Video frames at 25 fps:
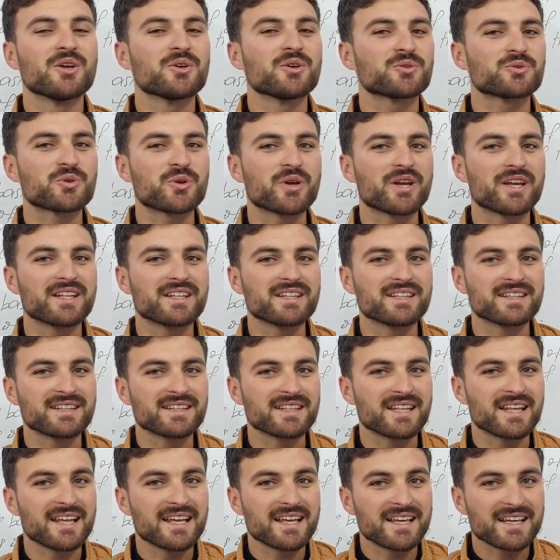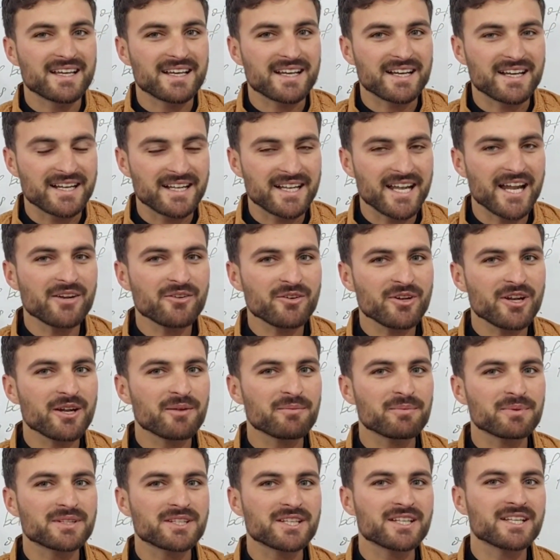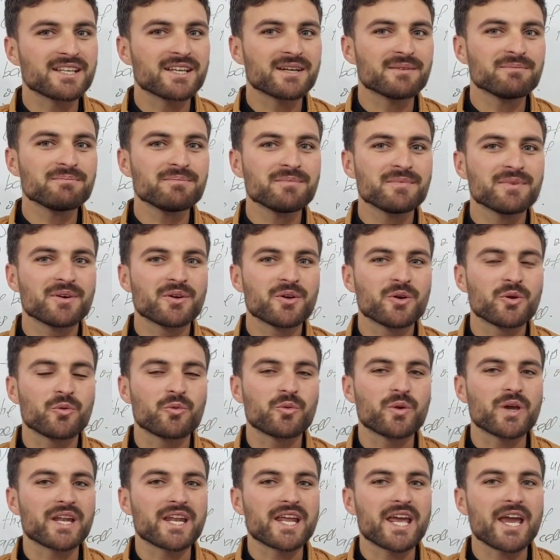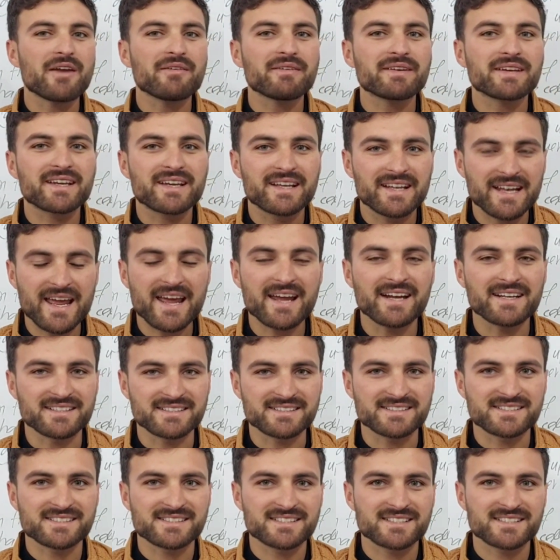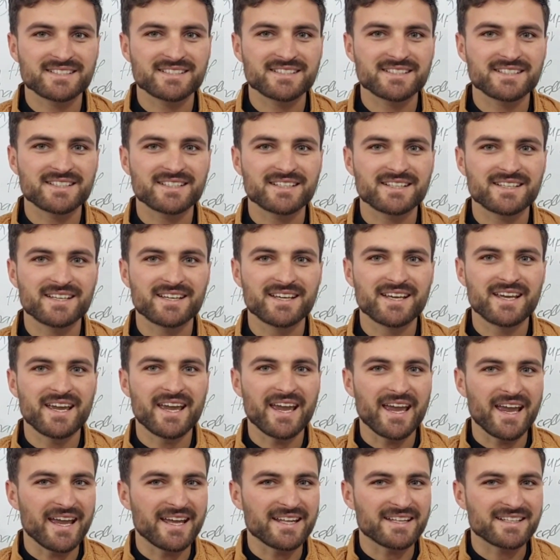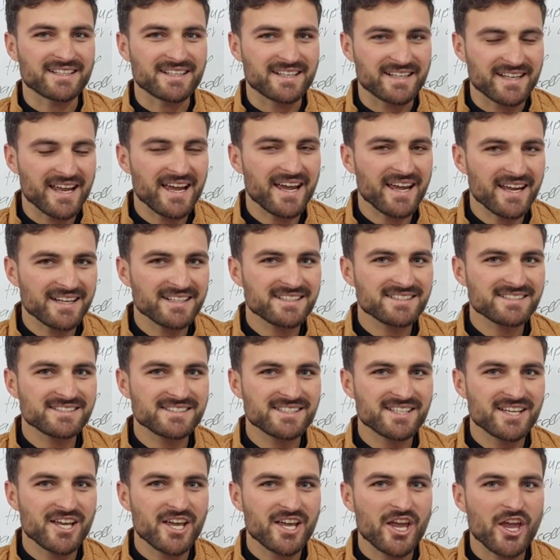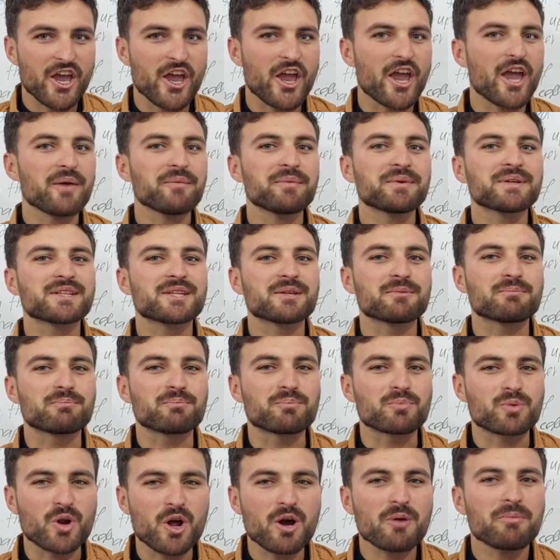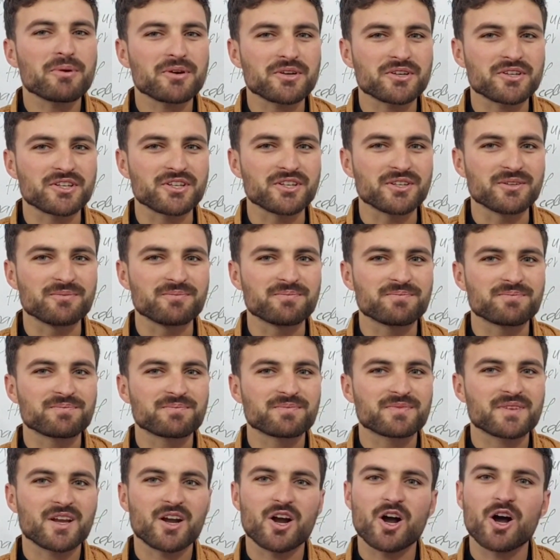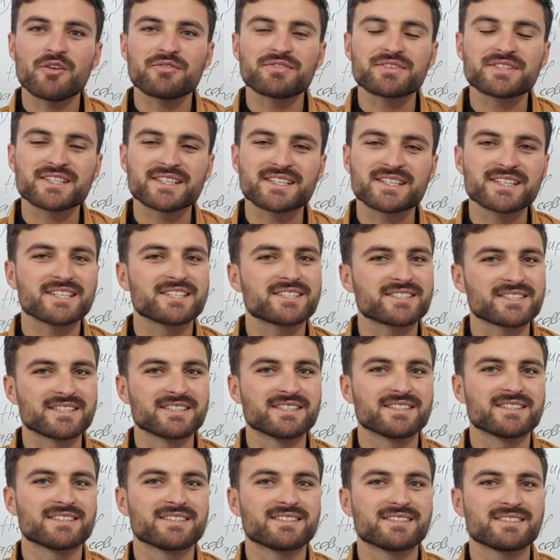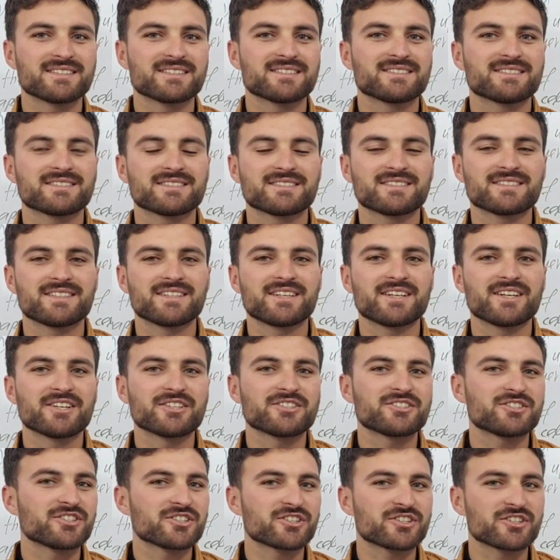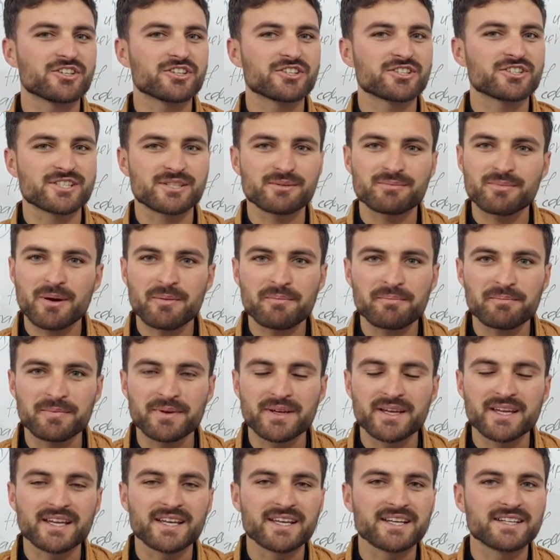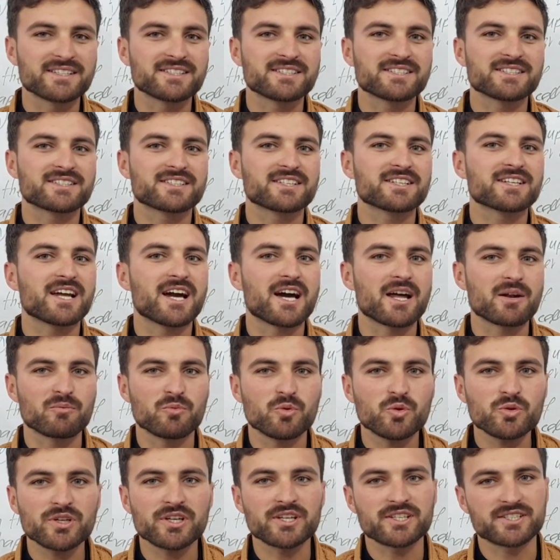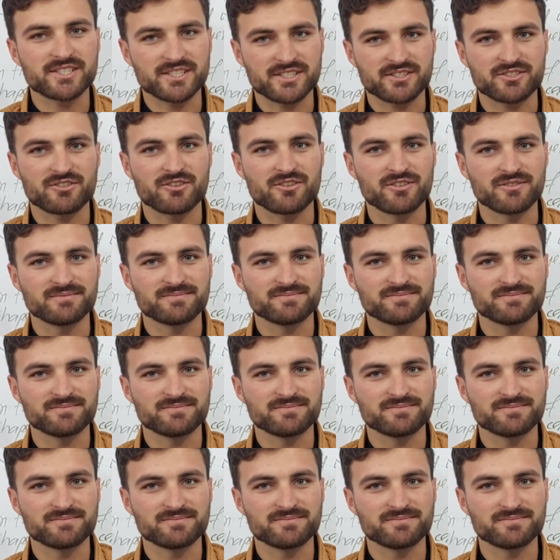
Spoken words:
So in glandular epithelium we are having glands, and glands having the property of secretion. It secretes sebum, it secretes hormone, etc.